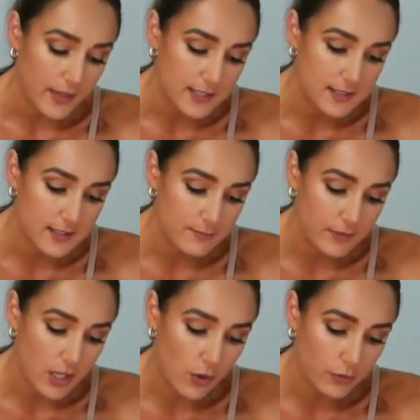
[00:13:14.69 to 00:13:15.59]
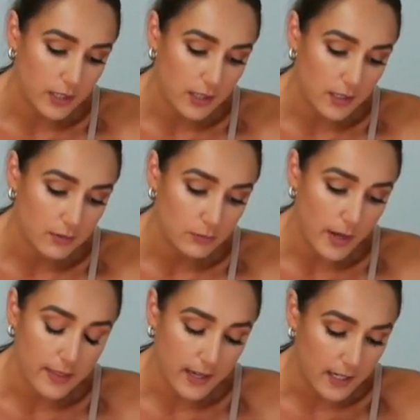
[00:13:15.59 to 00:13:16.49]
That's the only
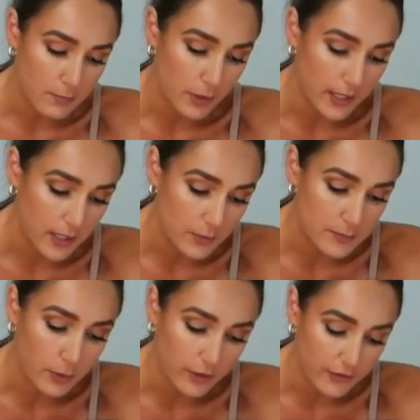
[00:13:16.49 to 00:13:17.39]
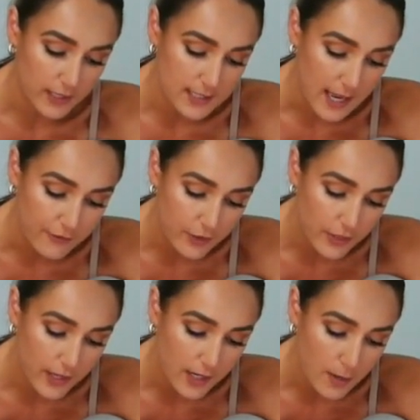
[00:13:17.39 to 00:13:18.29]
way that I can put it. It was perfect.
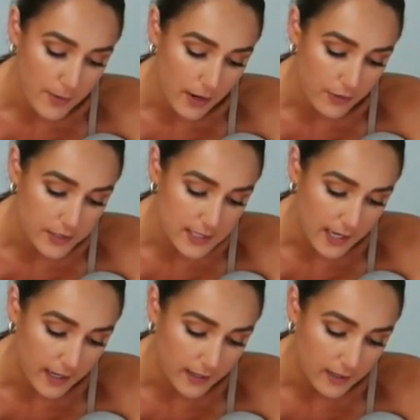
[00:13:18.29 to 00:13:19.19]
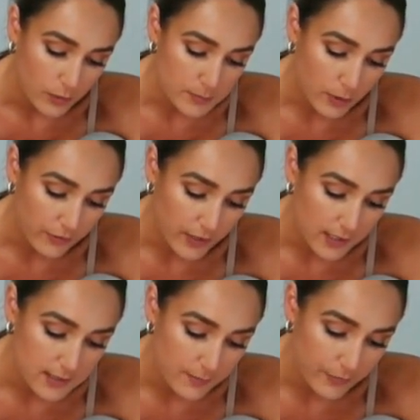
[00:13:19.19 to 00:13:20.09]
Everything about the day was
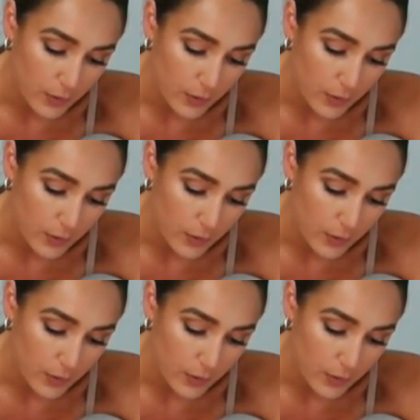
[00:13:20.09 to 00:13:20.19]
perfect.